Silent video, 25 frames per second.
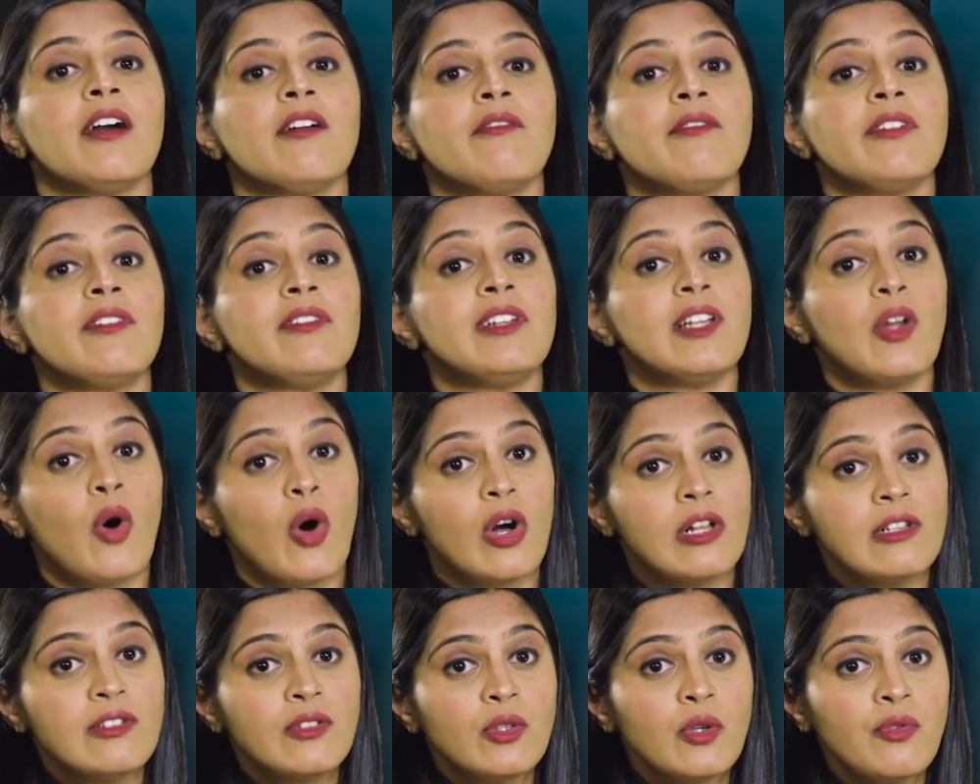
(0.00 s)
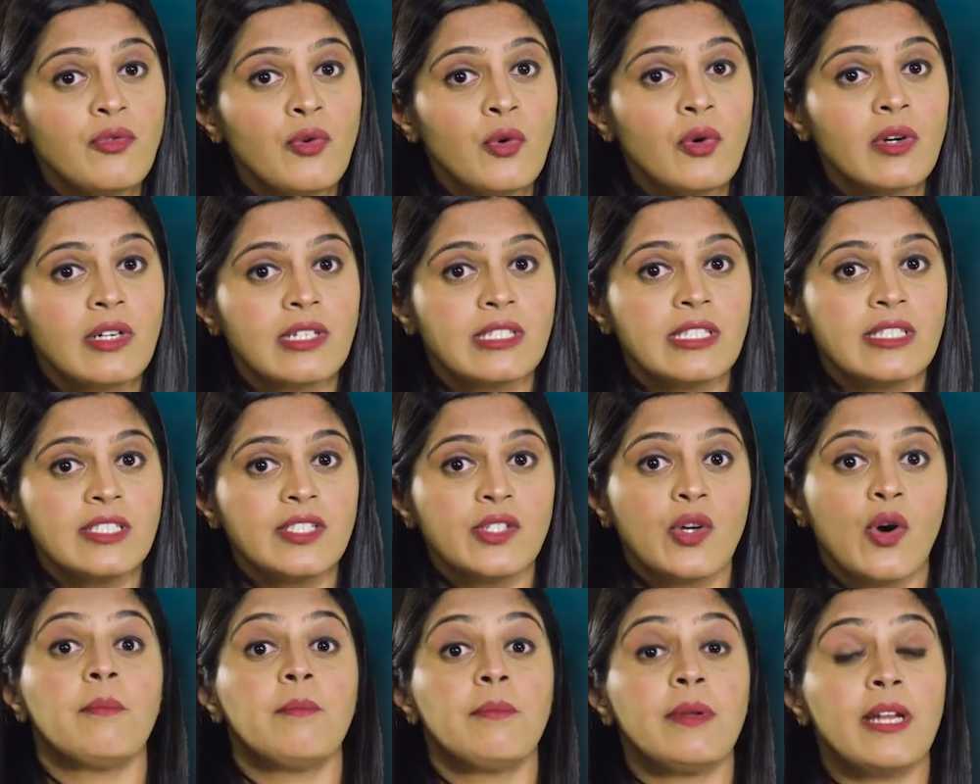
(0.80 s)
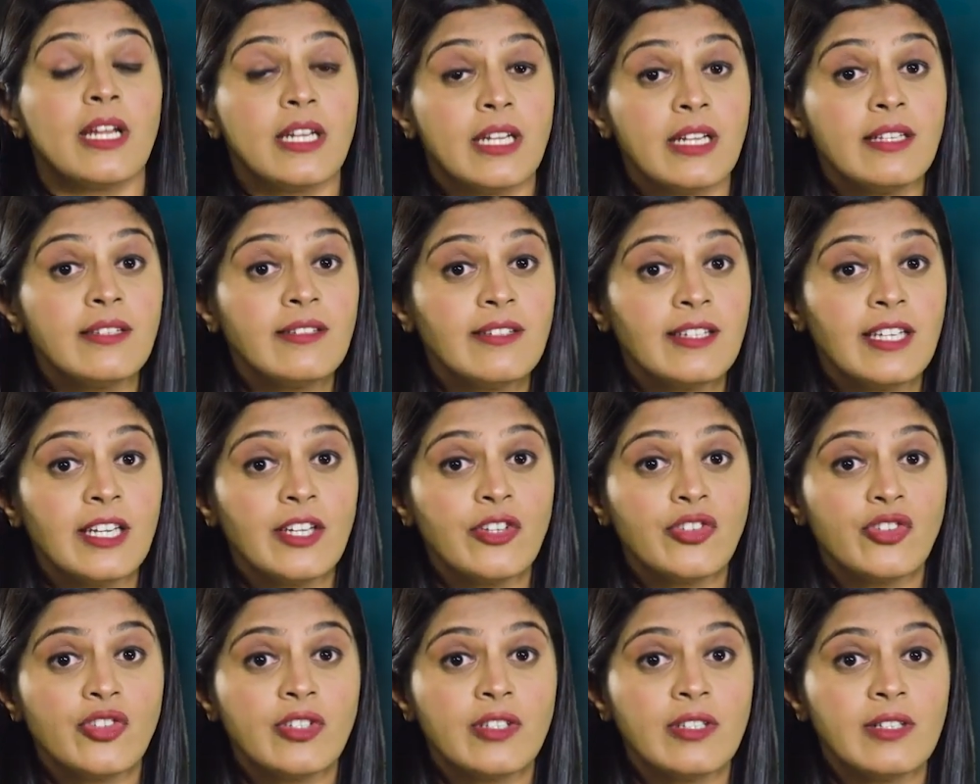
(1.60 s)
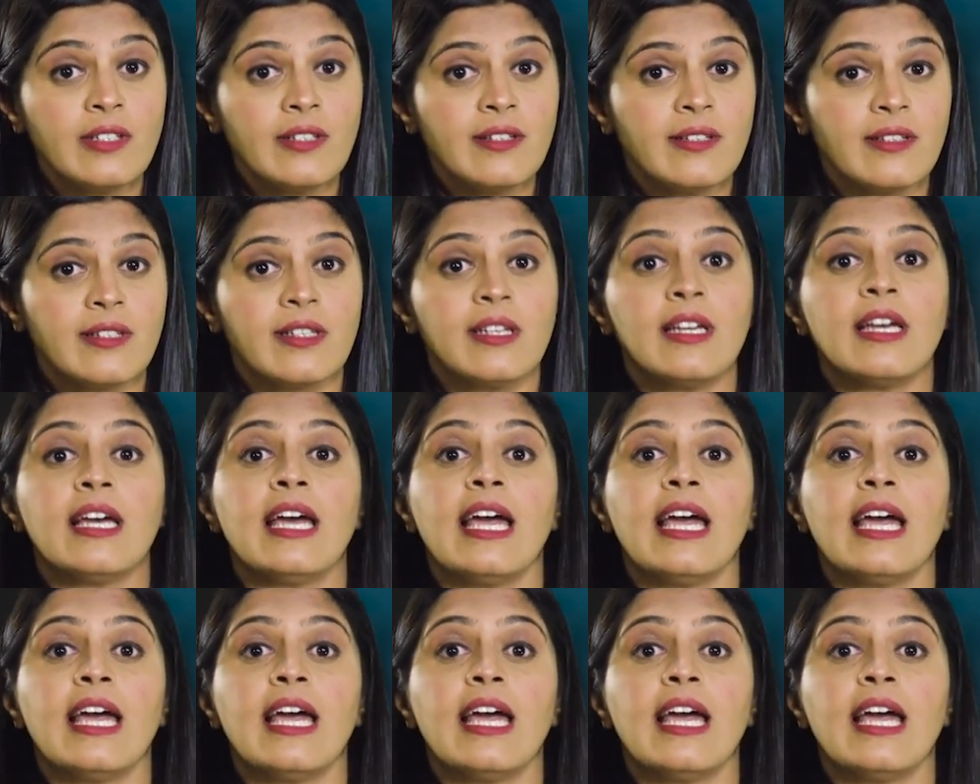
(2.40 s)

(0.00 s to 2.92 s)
We will also focus pronunciations,